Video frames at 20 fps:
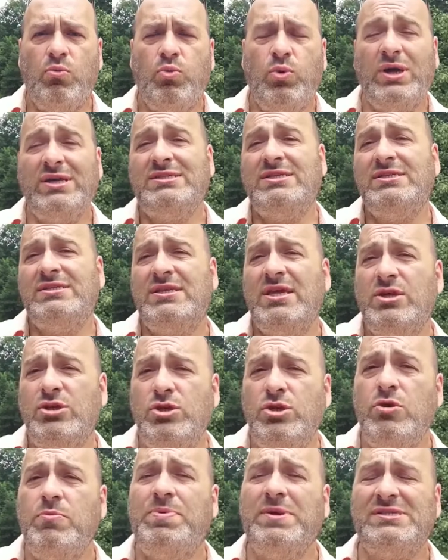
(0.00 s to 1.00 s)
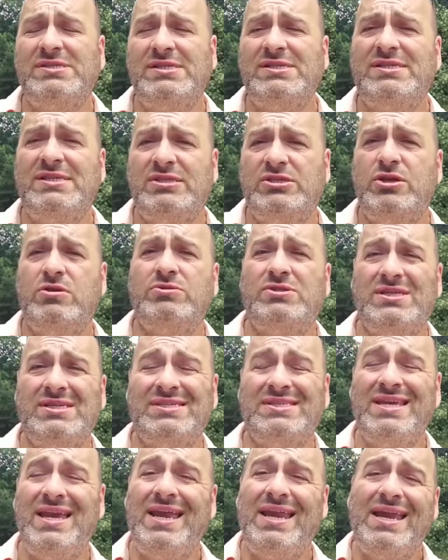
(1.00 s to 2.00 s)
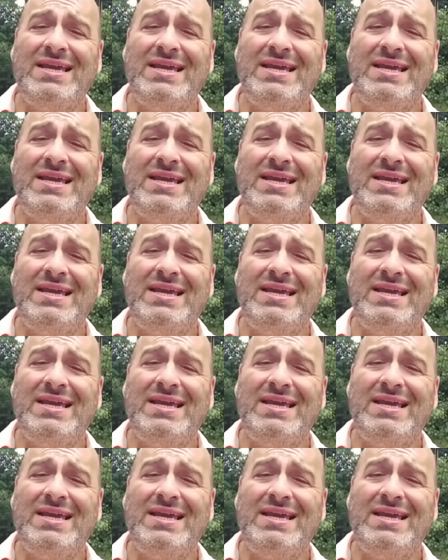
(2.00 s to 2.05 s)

reasons that new businesses don't succeed